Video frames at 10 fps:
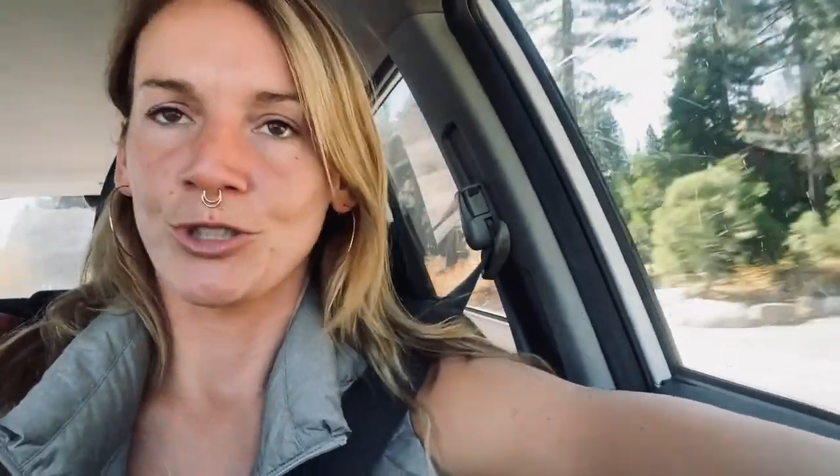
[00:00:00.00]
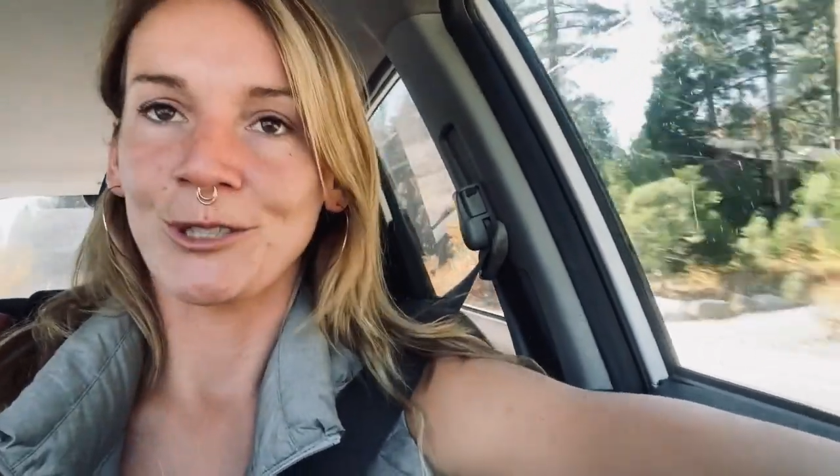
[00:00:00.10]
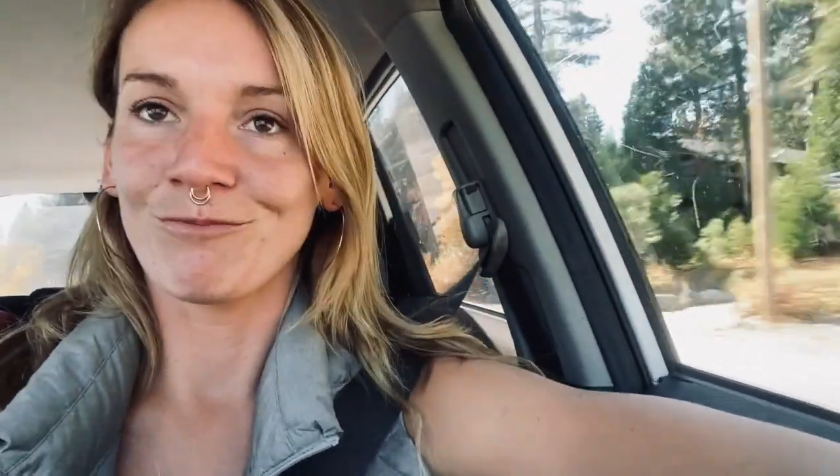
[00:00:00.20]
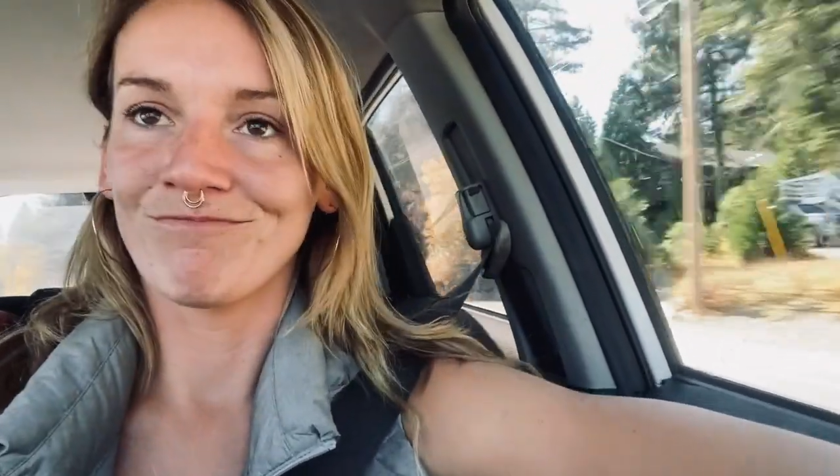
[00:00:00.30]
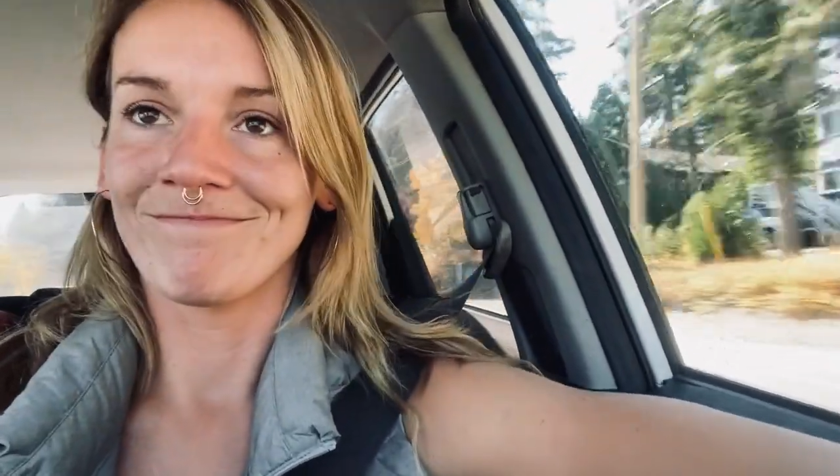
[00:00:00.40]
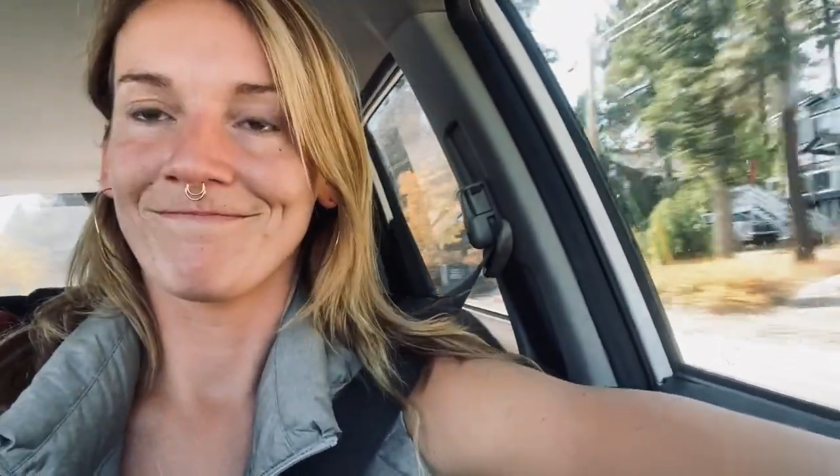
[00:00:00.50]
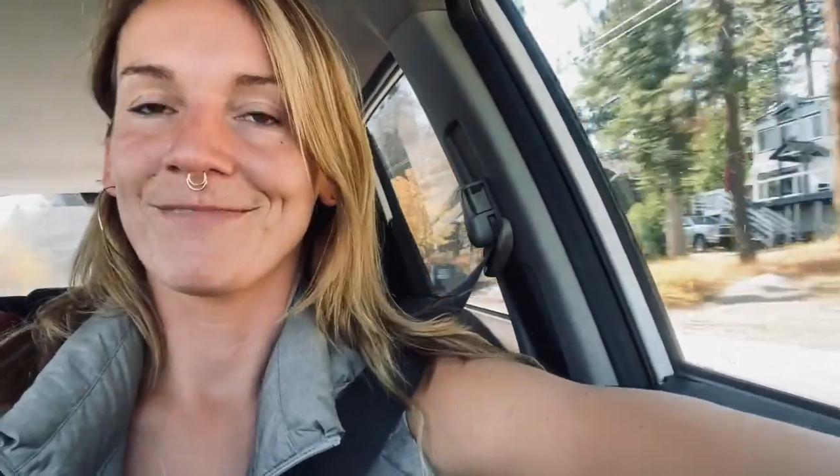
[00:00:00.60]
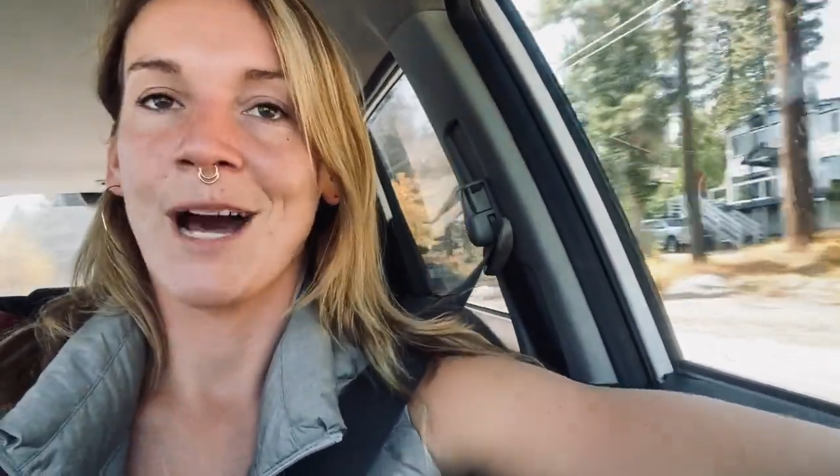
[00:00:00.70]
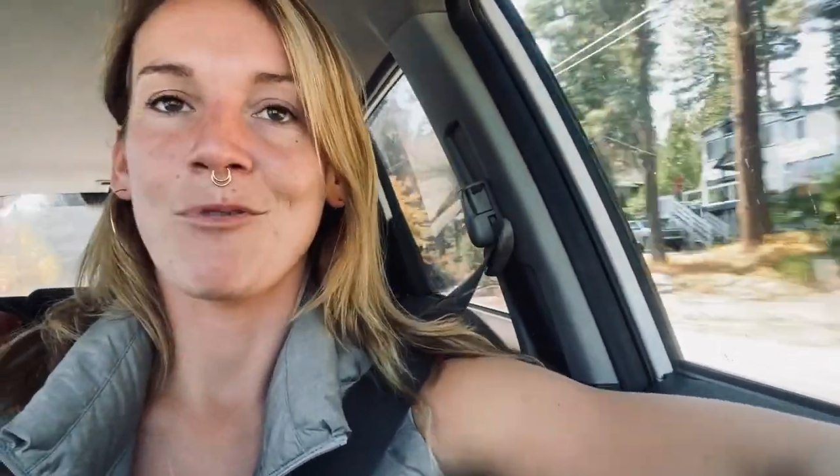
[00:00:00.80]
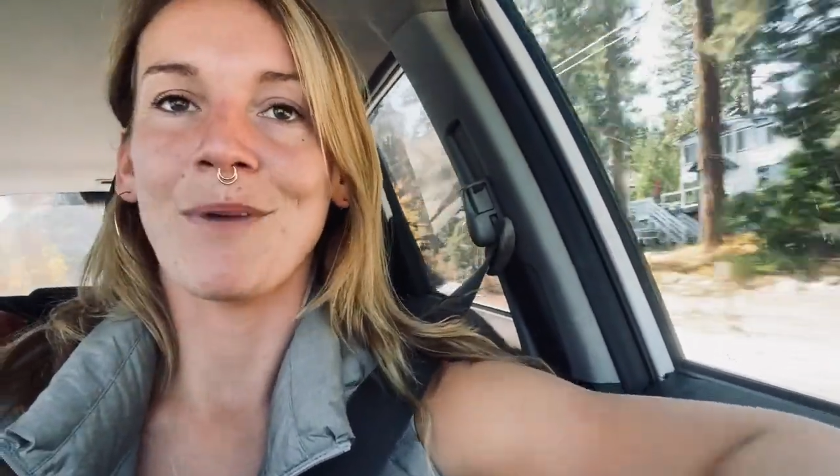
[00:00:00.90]
true.
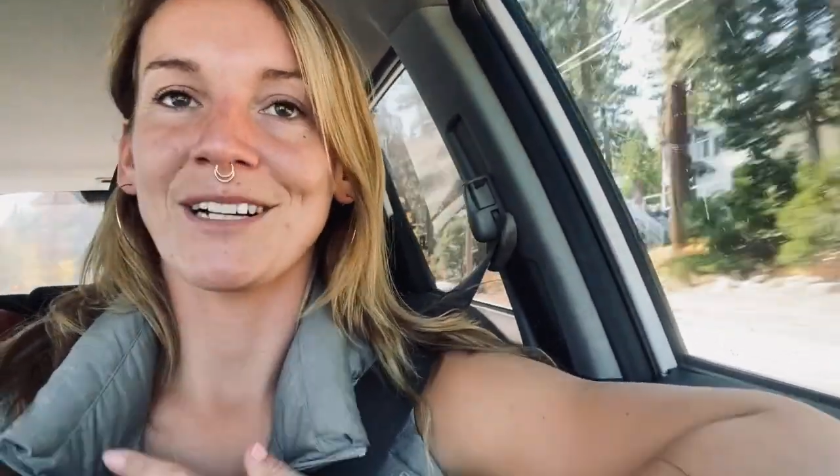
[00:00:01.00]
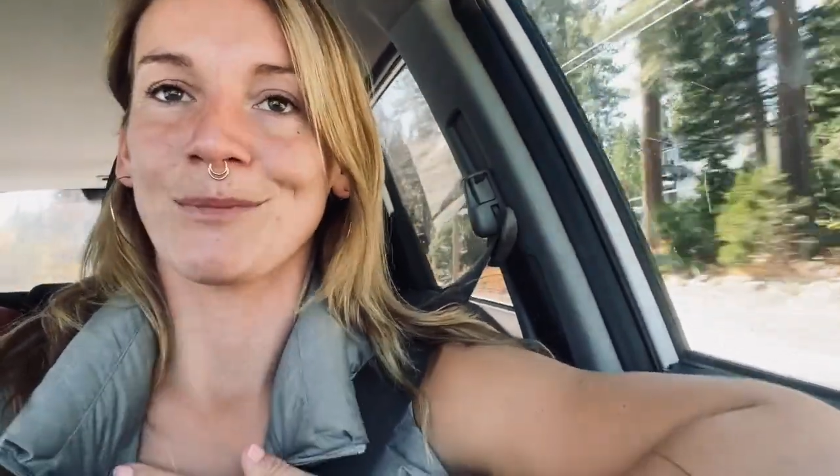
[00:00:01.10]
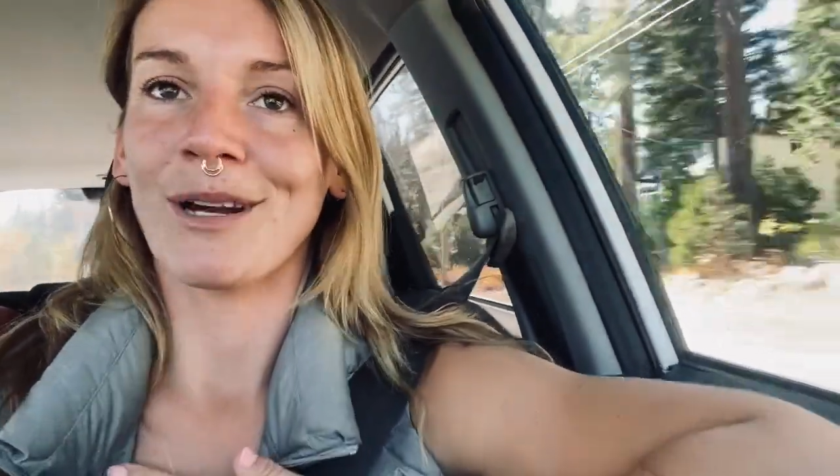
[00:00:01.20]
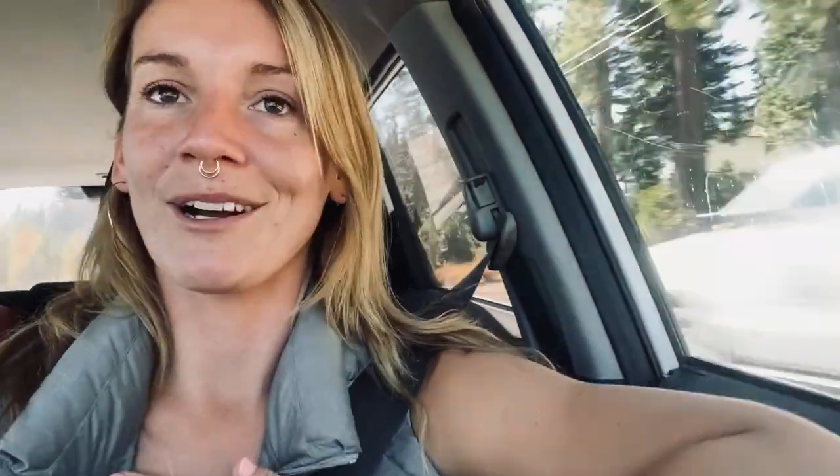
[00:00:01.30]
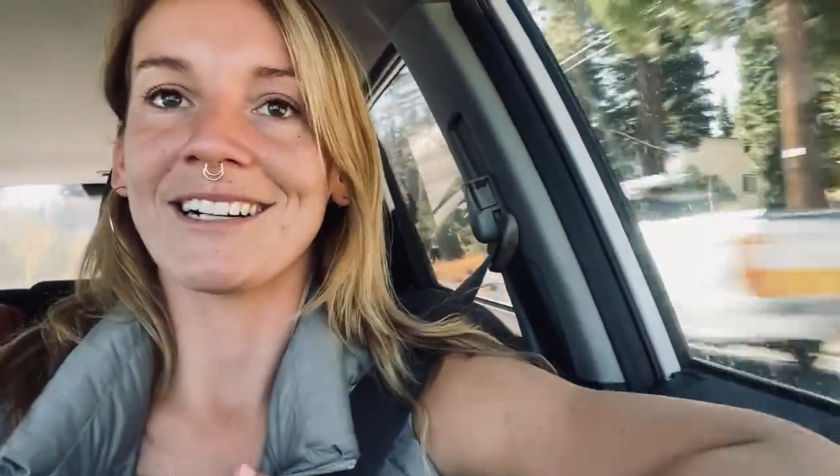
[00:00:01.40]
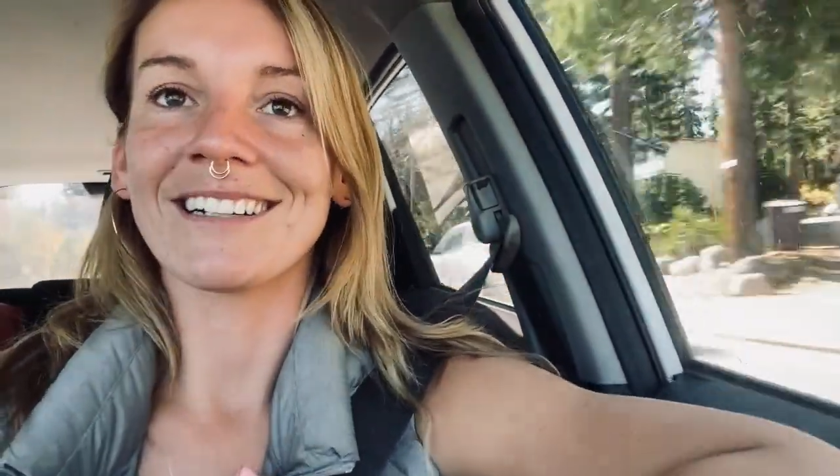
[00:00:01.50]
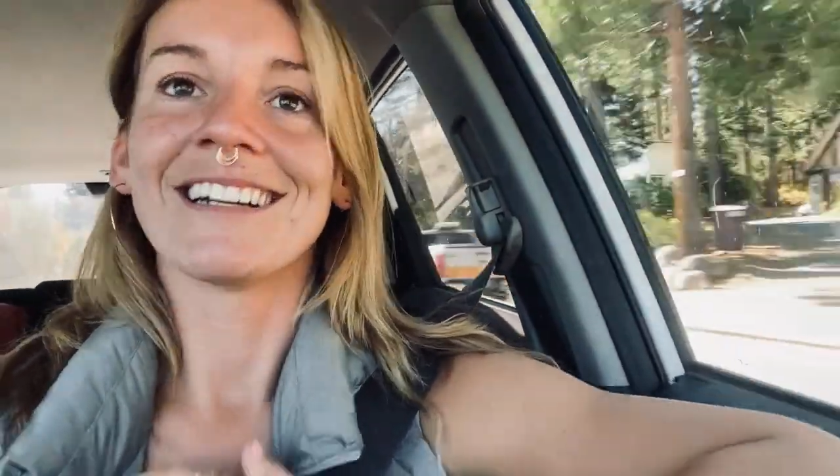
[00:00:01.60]
Coming back to my heart.